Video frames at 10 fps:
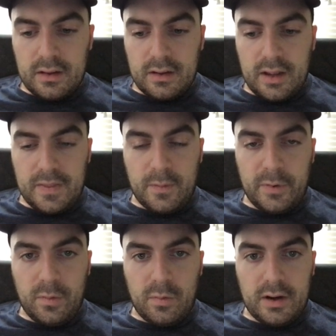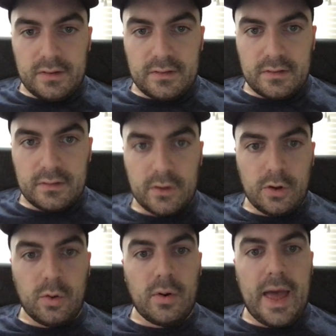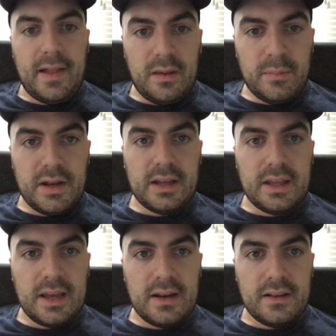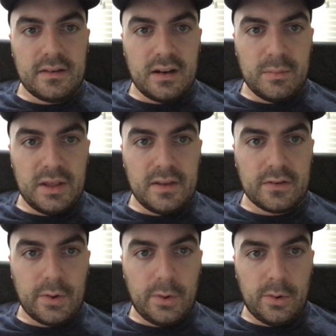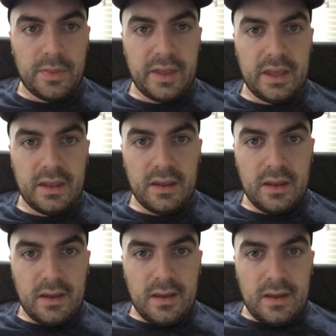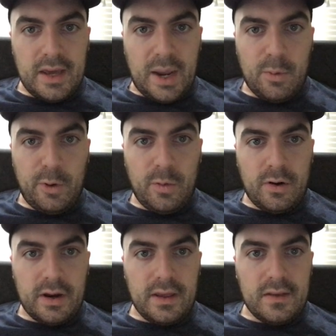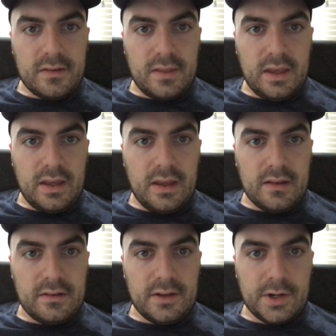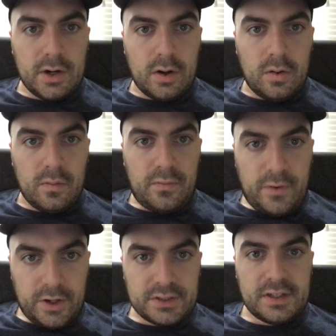And then we want, so element again is going to be this whole thing. And what we want is the 0 first